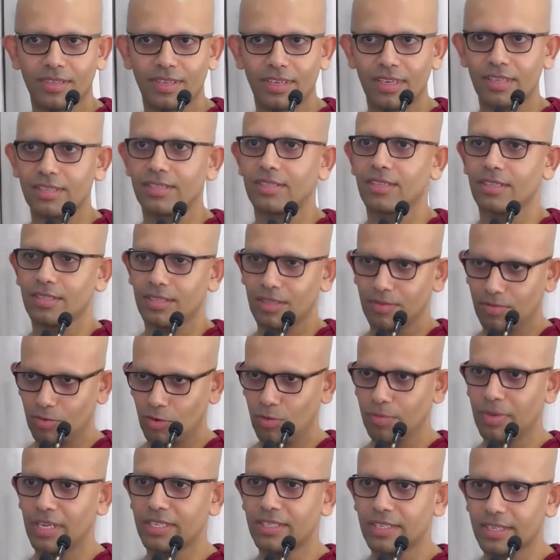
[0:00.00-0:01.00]
It's just the
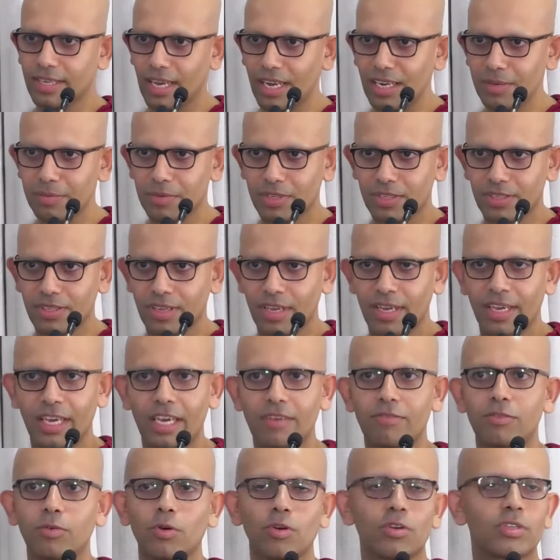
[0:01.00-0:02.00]
four basic elements.
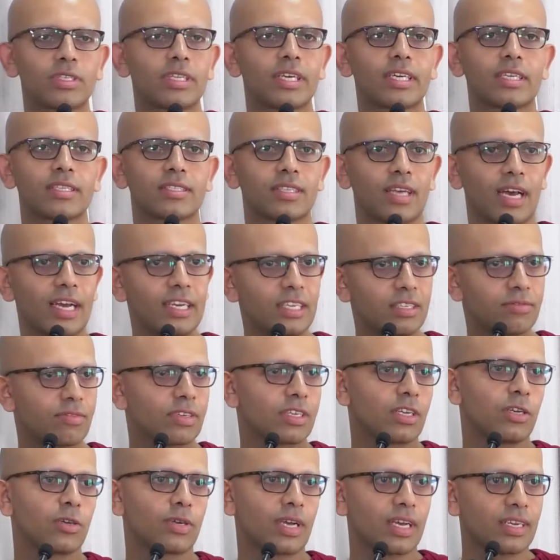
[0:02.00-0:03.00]
If you want to take a
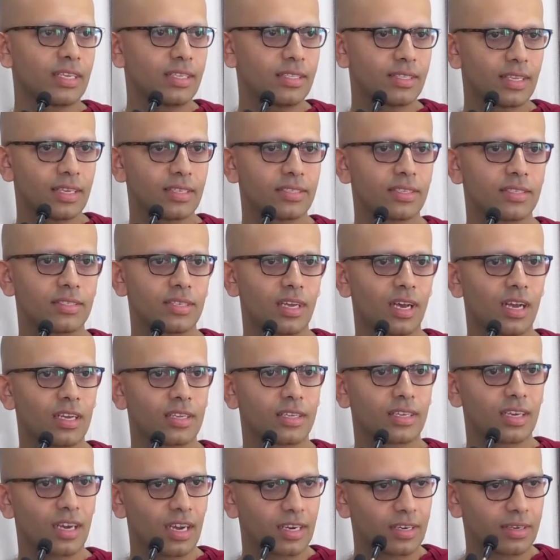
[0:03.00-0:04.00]
scientific look at it, there's just high
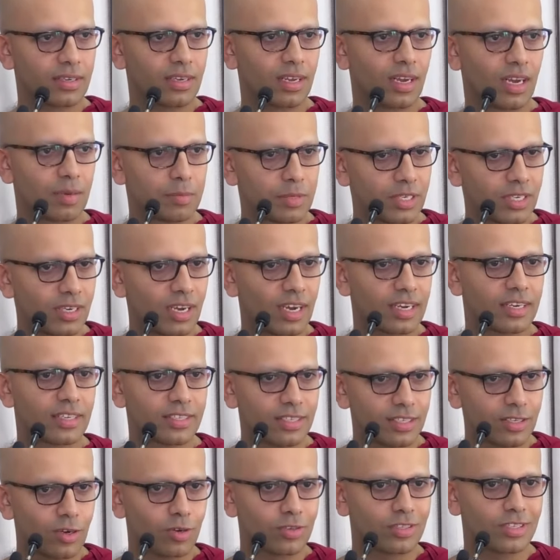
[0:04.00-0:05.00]
carbon,
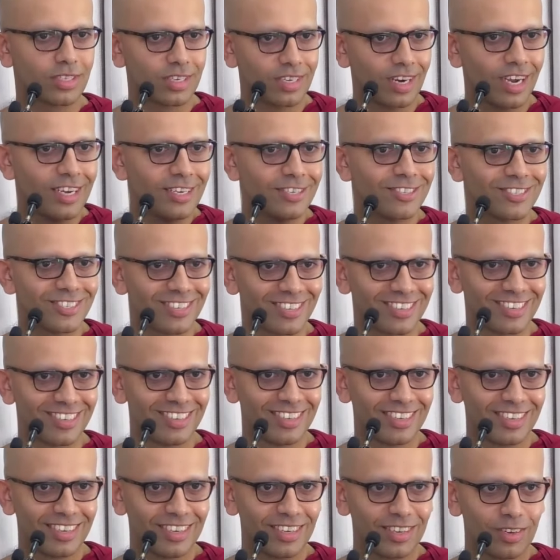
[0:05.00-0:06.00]
hydrogen, oxygen, nitrogen.
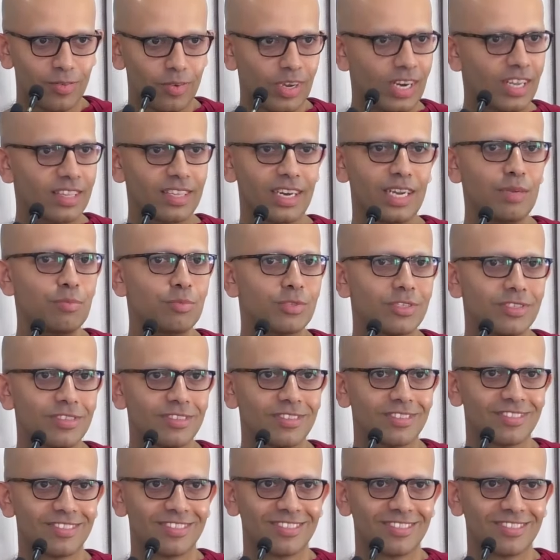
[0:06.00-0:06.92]
Where are the lips?